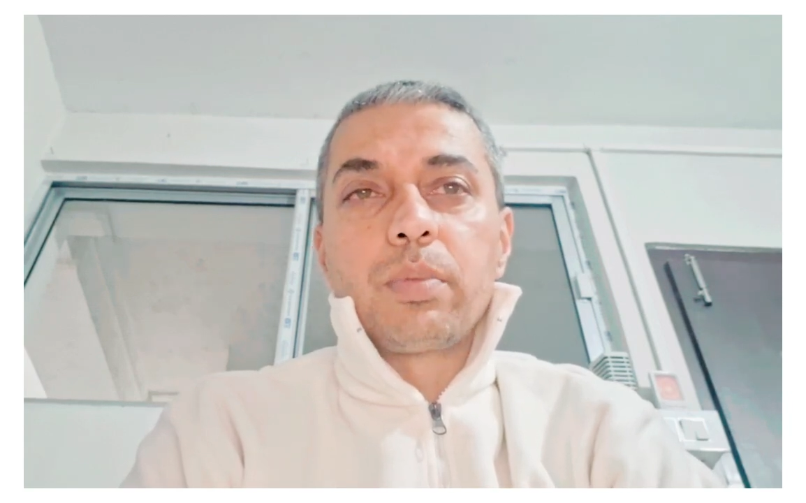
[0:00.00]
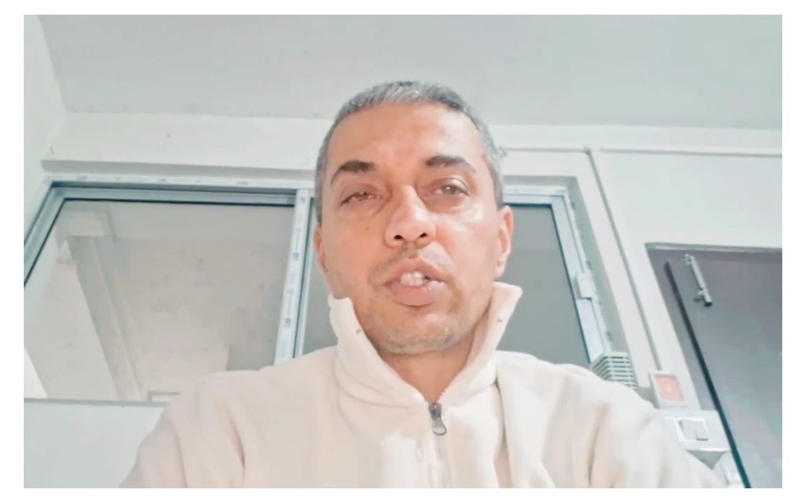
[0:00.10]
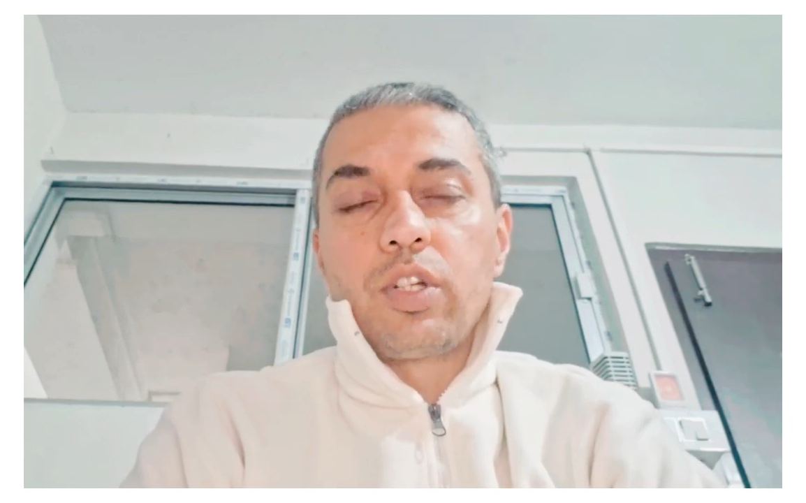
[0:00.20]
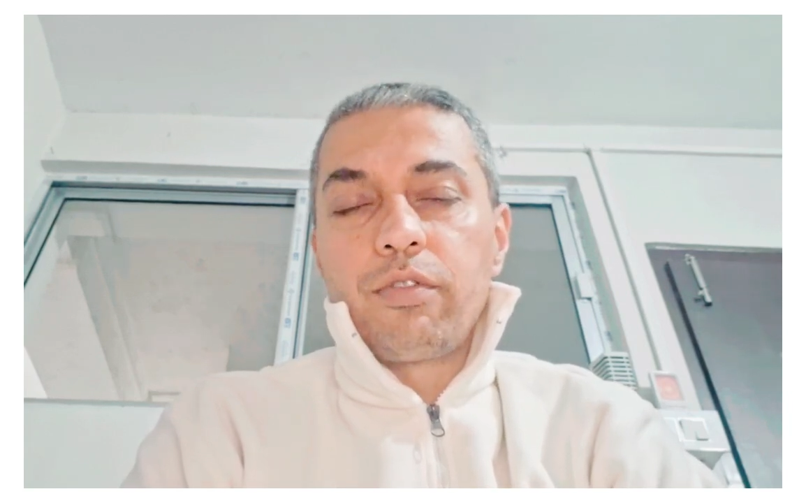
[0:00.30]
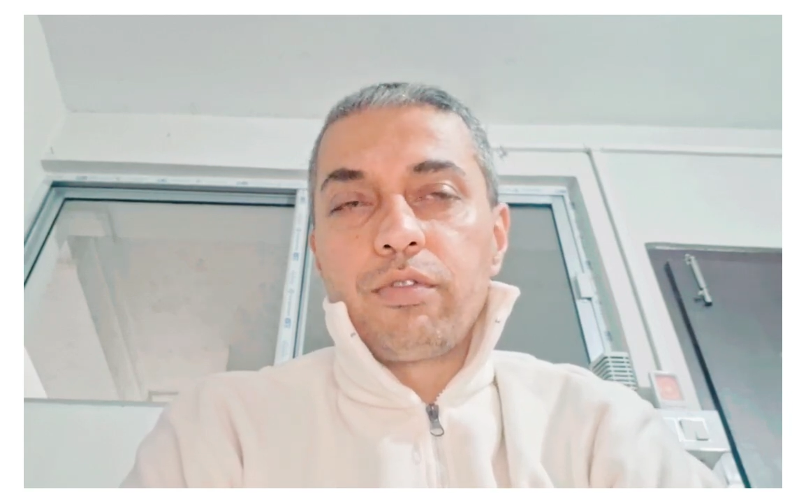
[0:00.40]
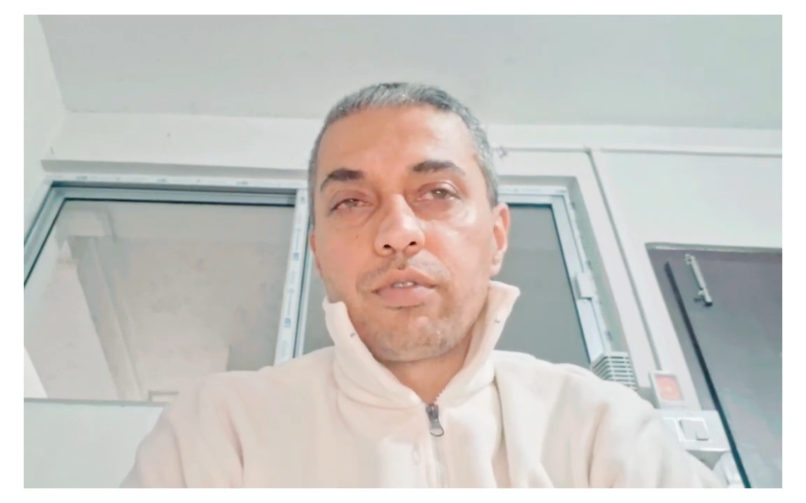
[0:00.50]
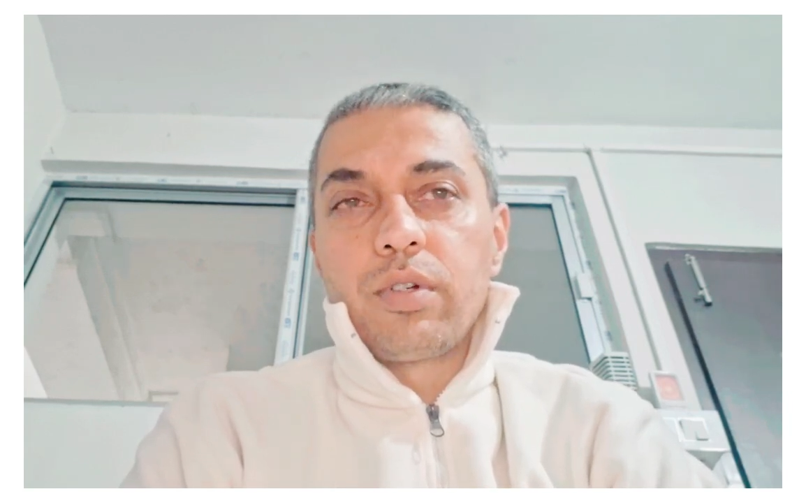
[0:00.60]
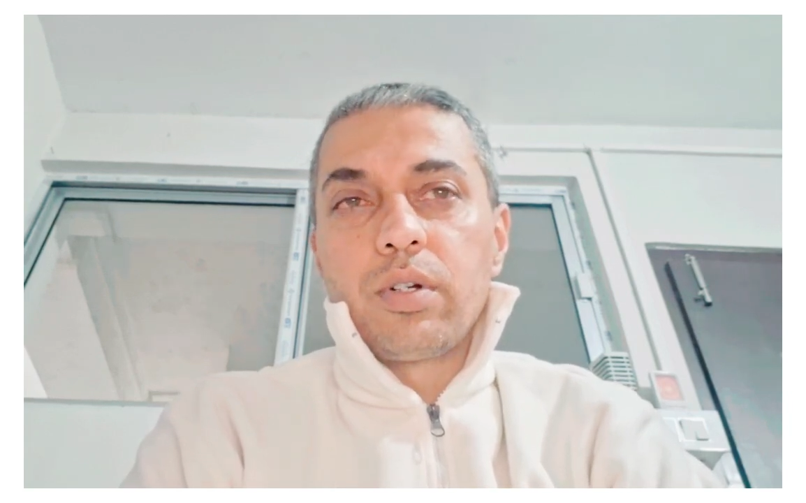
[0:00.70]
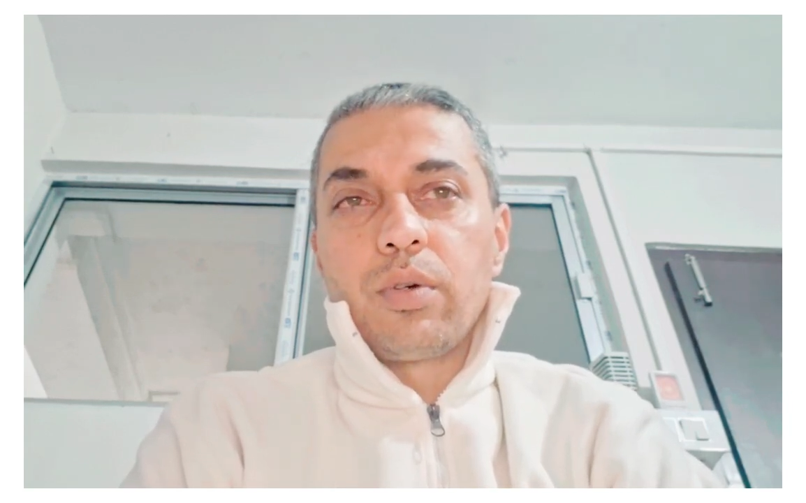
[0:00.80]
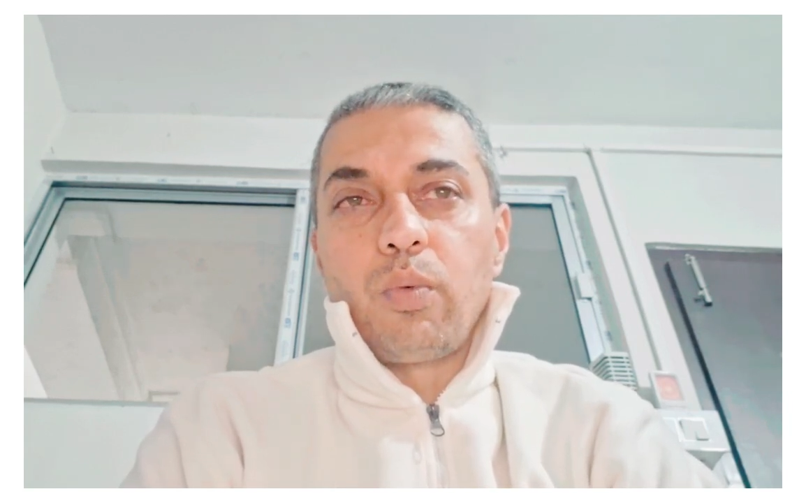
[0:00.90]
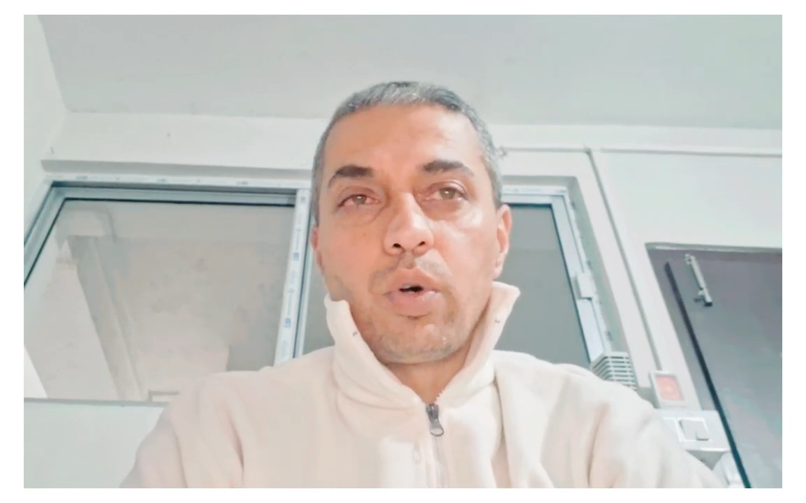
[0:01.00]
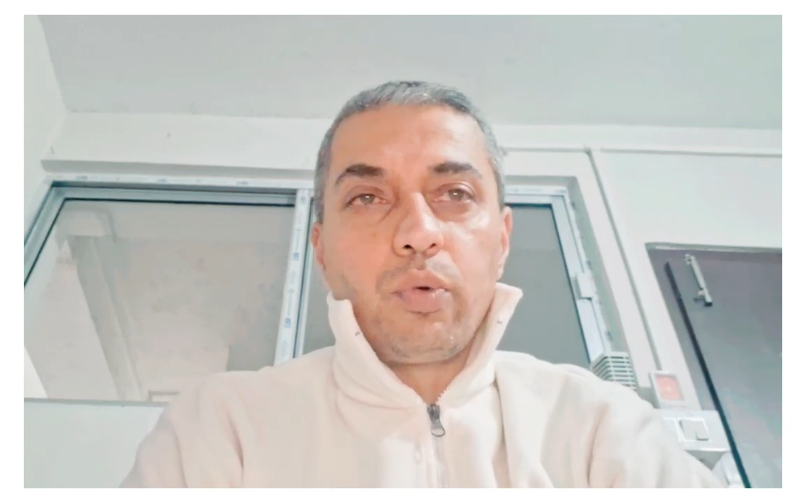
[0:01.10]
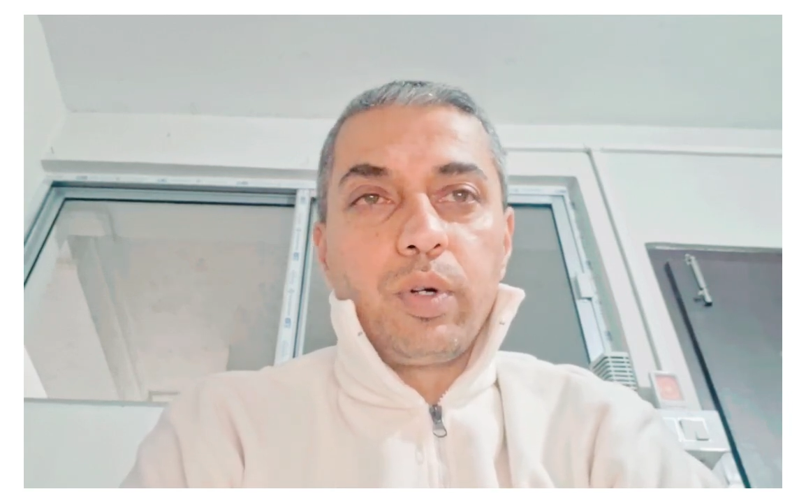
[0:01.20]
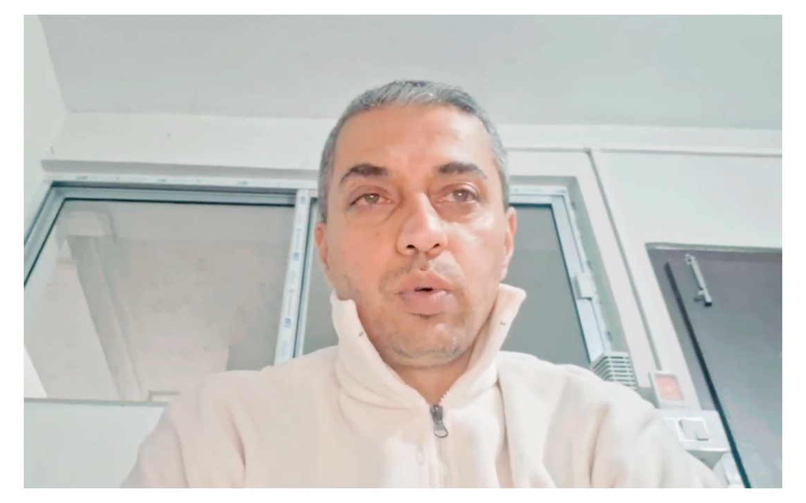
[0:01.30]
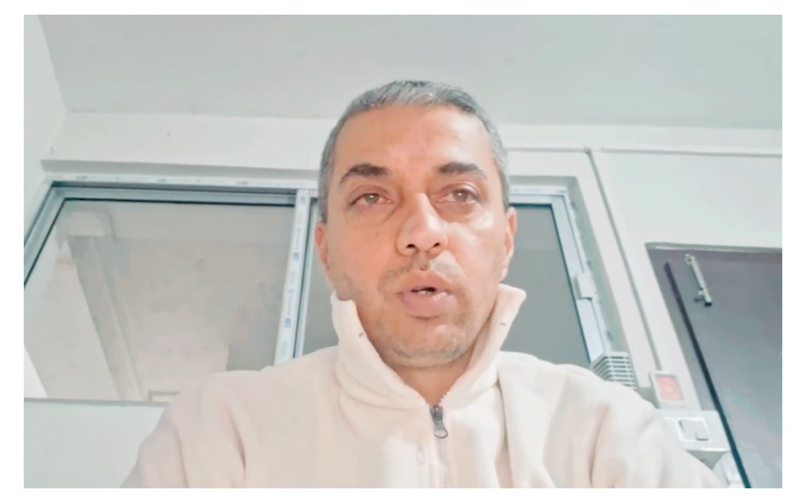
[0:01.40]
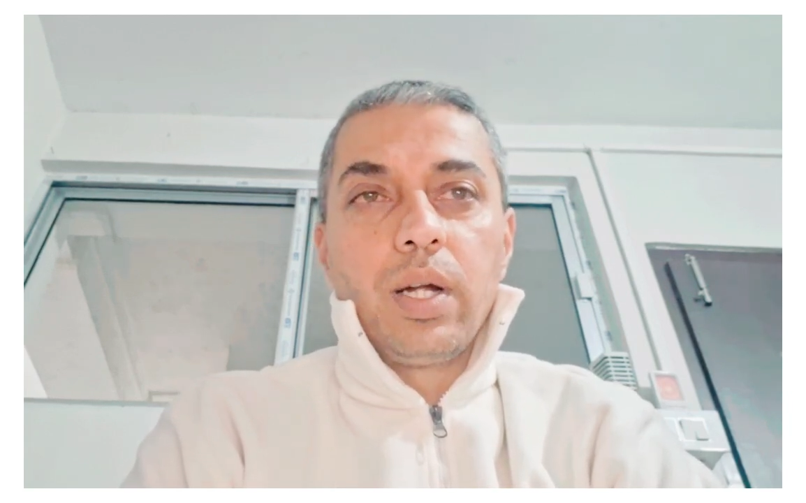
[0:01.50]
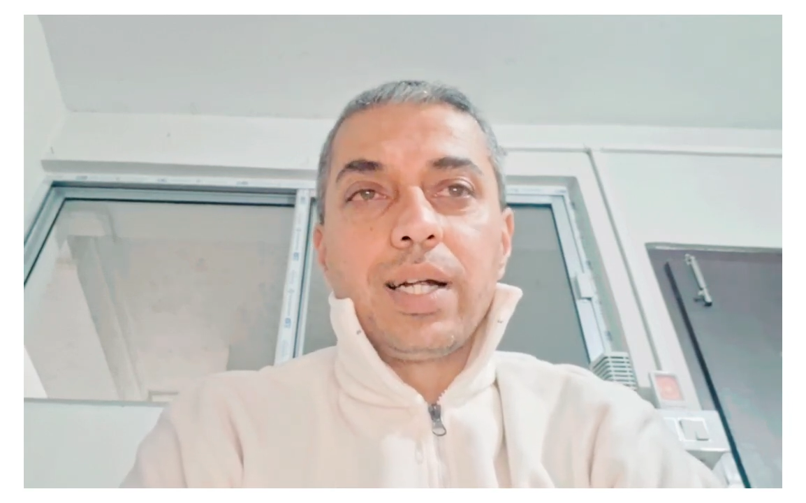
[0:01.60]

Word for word: mischief, what do we do?